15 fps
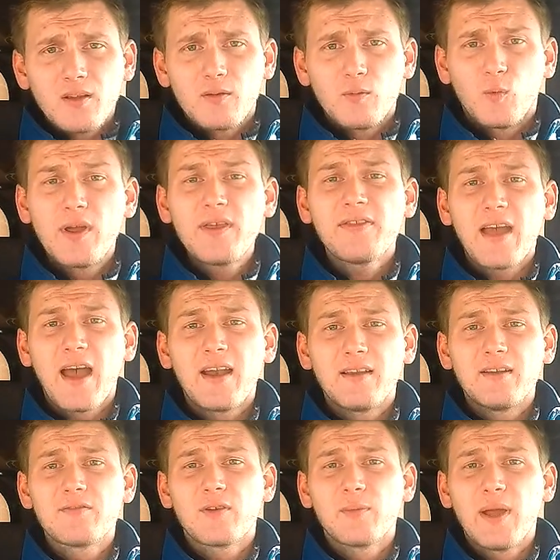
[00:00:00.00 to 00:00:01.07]
with that
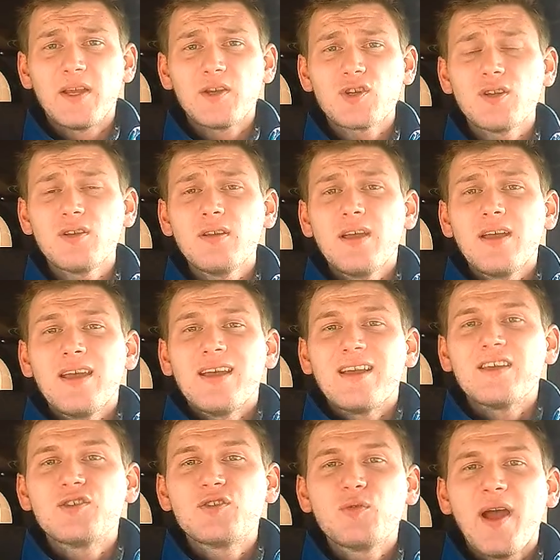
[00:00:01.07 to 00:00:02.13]
information,
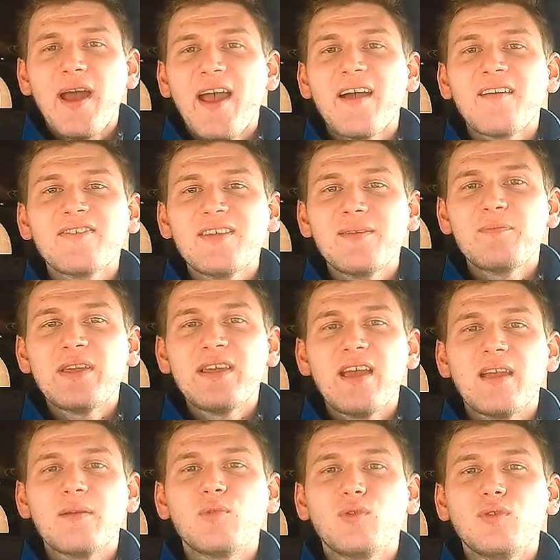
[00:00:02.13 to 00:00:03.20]
is you have to
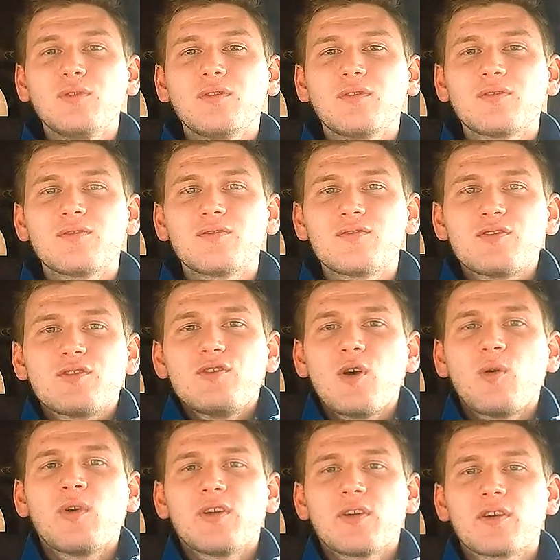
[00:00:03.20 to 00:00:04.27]
be able to know
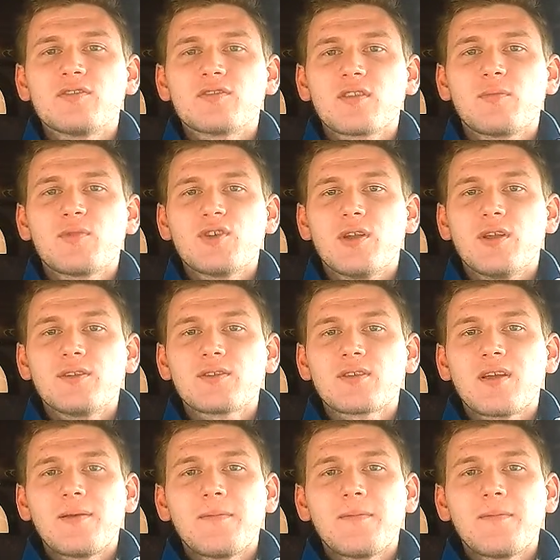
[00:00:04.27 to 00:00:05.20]
what your consumption is.